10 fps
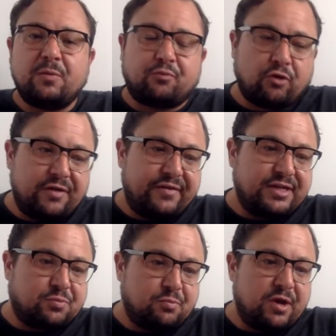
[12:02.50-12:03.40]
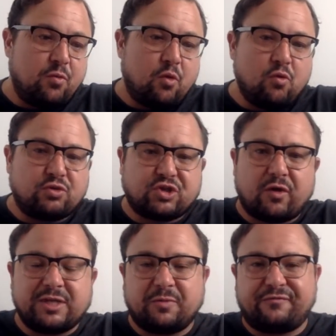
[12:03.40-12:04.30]
previous Millwall
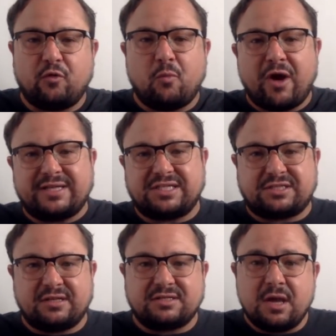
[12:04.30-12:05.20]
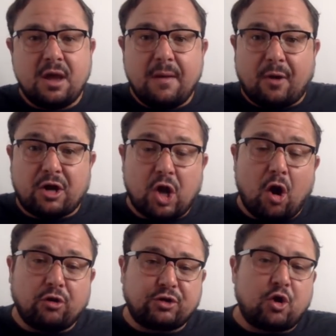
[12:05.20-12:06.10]
sides before my existence, but I
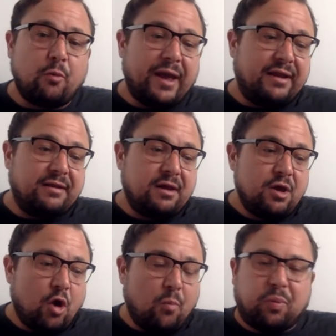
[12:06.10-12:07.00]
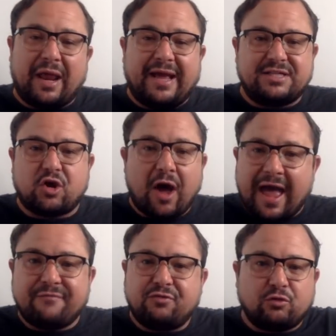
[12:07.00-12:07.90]
can't comment on players I
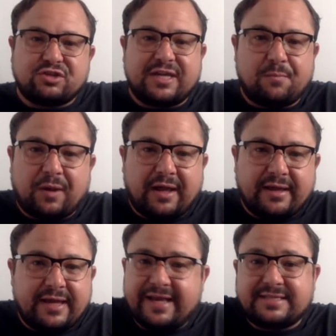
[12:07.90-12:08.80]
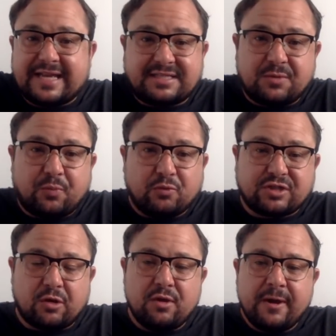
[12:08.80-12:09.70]
have not seen play. It is that simple.
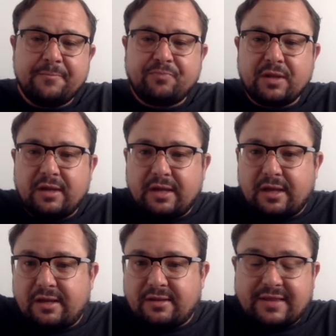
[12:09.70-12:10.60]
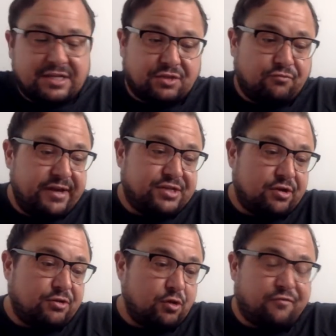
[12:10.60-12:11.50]
So that's the reason
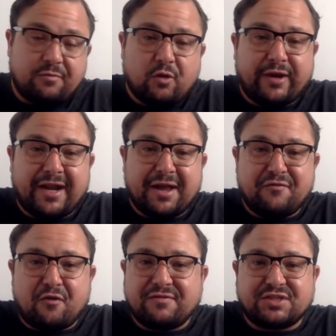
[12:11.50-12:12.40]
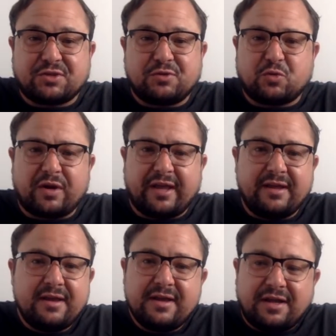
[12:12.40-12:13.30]
I do from 1985 to
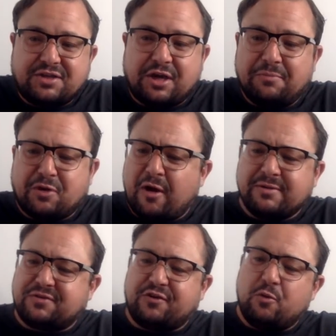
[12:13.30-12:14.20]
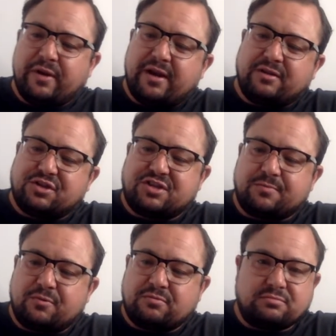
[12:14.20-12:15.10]
2020. And some guy was fuming and I just
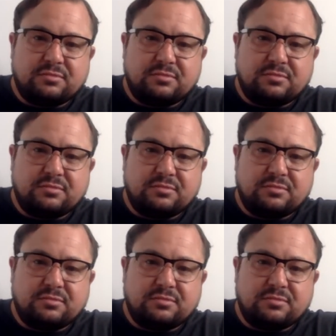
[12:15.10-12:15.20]
said, well,